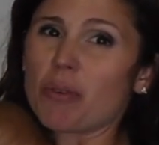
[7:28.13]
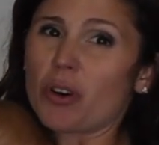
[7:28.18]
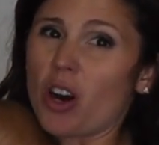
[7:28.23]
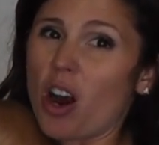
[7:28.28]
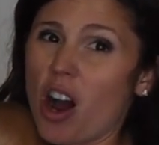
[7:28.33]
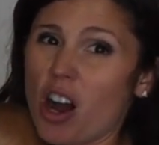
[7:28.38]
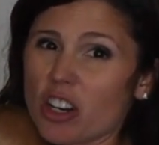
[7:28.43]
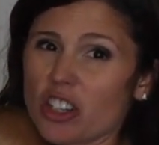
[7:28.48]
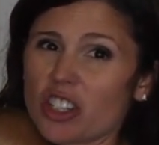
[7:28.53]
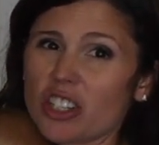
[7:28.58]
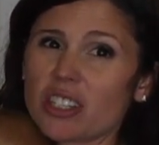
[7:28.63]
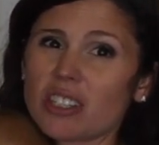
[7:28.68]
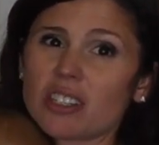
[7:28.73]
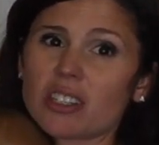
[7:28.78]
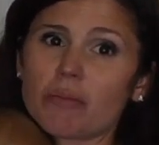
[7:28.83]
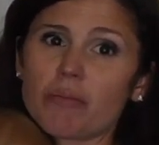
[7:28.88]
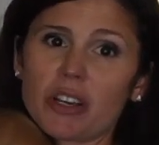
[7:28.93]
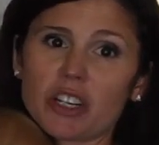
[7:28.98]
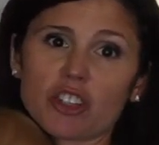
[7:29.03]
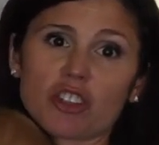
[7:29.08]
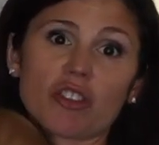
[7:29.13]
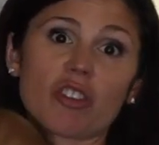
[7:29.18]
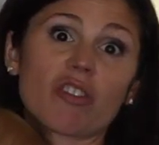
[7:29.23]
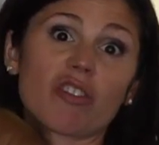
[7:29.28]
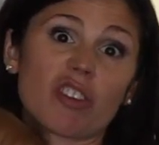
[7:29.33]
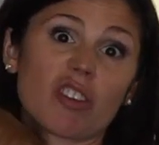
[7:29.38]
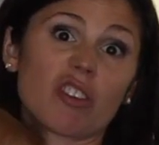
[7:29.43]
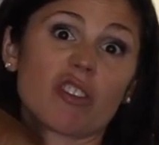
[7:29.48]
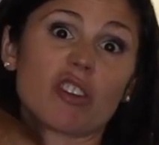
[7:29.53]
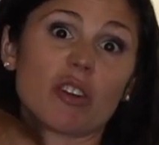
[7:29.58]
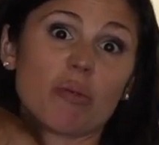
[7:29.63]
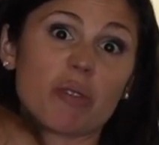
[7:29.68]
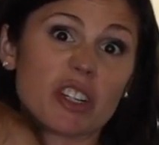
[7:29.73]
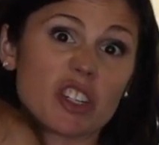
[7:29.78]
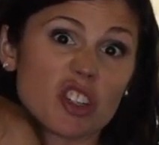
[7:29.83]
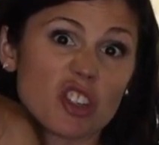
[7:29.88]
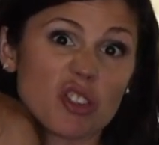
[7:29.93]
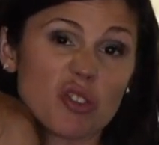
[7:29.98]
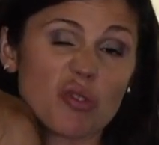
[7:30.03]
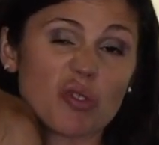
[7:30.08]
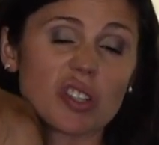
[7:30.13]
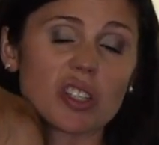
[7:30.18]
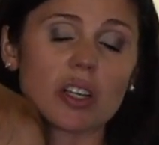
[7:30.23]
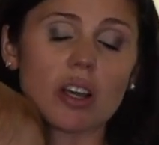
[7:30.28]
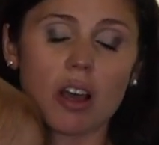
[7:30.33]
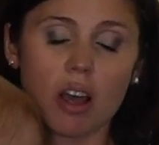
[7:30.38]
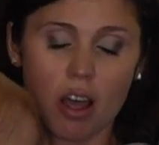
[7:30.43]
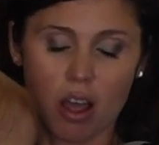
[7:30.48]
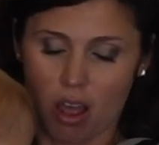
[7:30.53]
precautions to make sure that there are no issues,